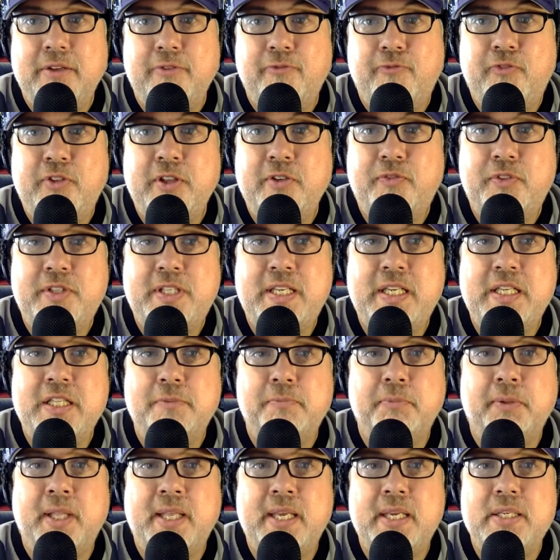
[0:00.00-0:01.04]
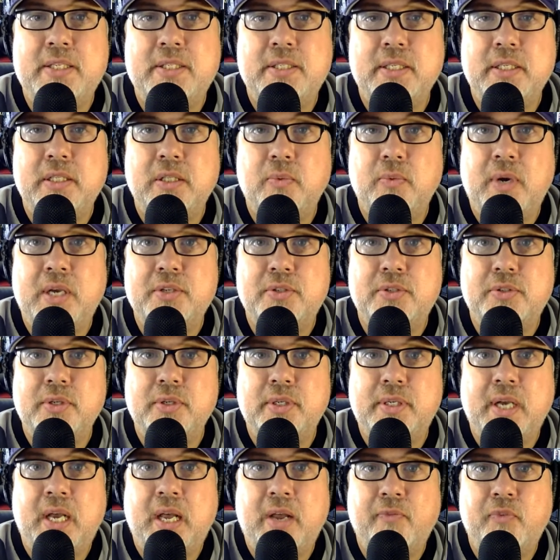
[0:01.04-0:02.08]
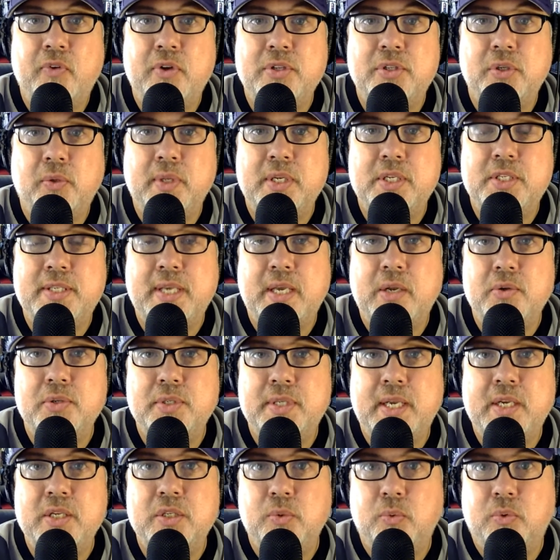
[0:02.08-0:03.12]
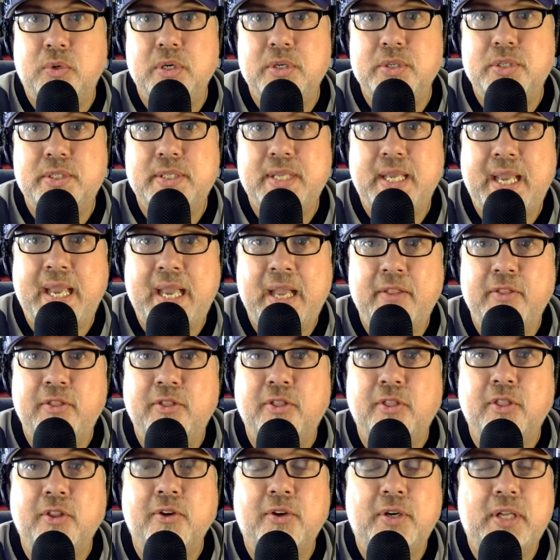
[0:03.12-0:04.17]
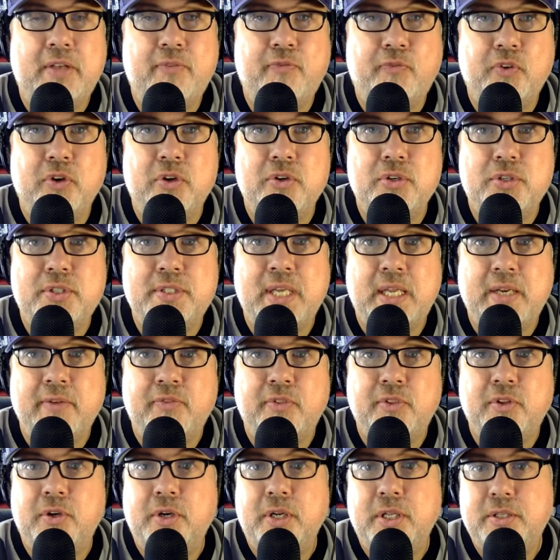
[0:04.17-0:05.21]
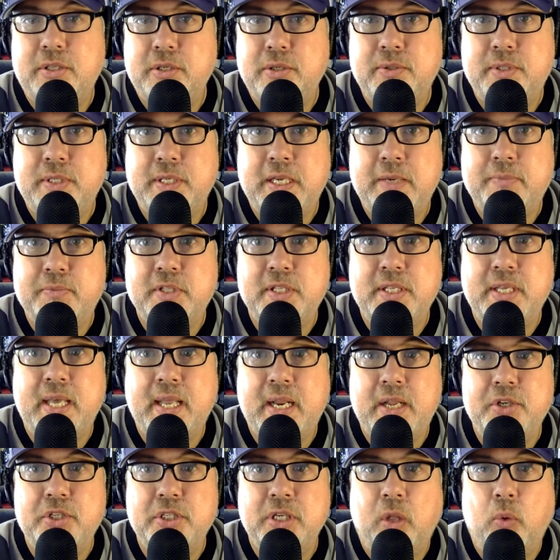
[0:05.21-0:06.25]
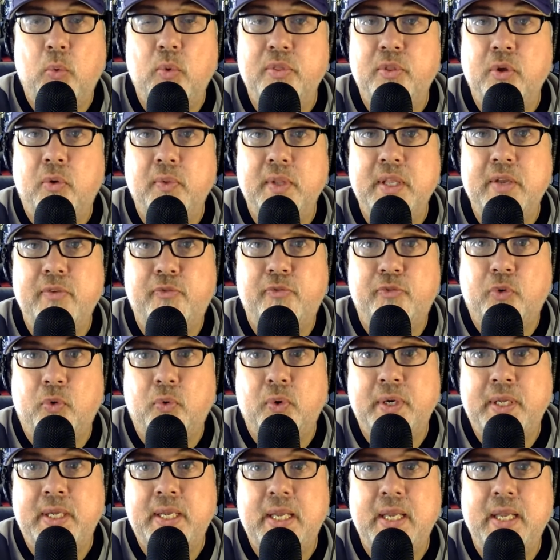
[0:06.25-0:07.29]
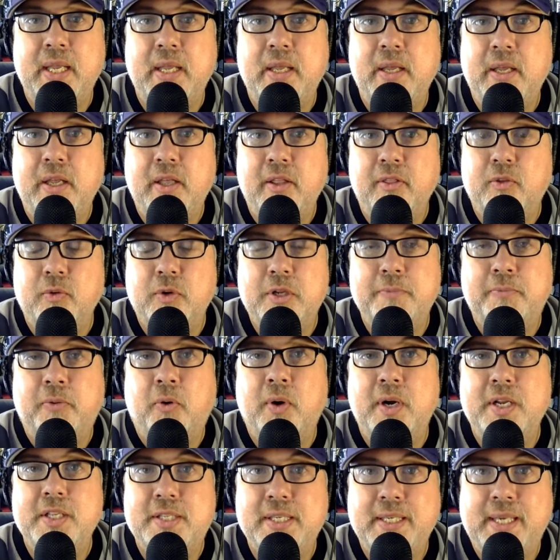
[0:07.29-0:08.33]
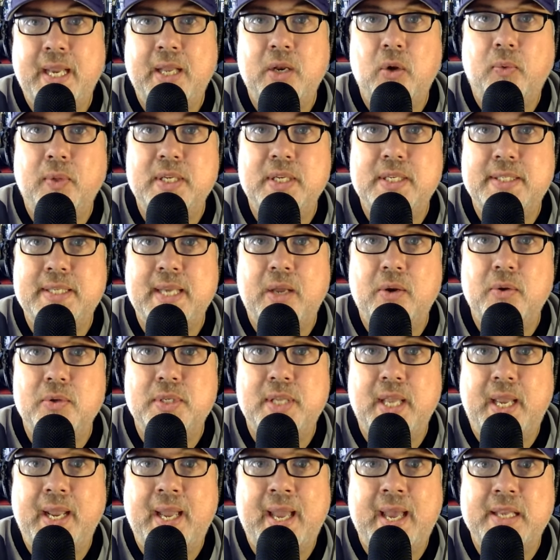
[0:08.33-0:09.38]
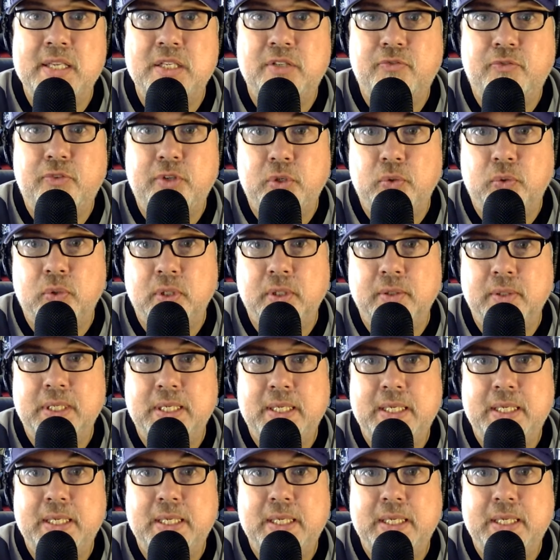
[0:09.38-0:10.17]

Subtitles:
15th place in the Western Conference, only San Jose is worse, and 31st out of 32 teams in the NHL with only 43 points. Again, only San Jose has fewer.